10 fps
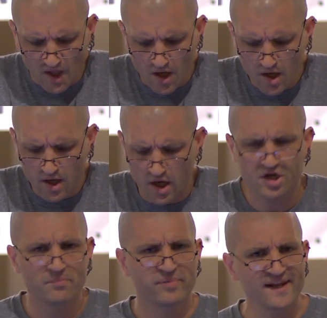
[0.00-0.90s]
a
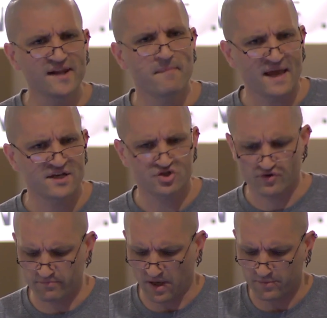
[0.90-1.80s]
completely
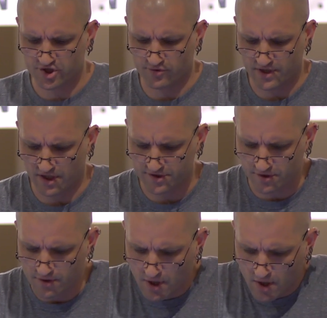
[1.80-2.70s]
mainstream publisher in
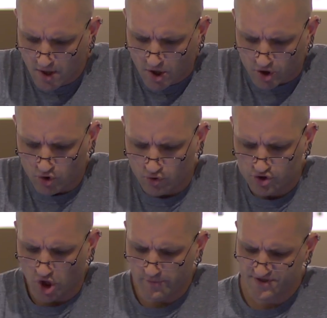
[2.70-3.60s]
London called
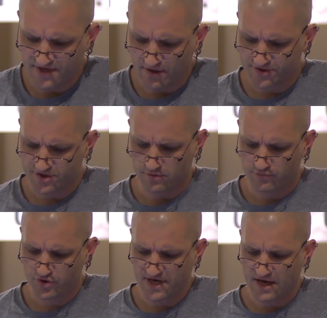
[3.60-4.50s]
Thomas Nelson
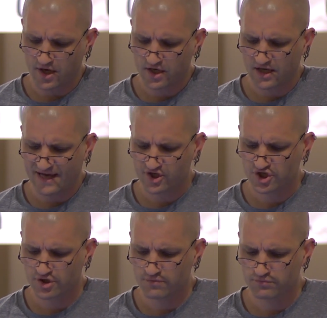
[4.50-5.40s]
put out a
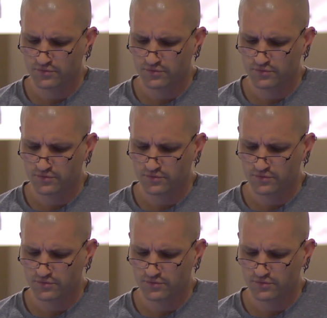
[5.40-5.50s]
collection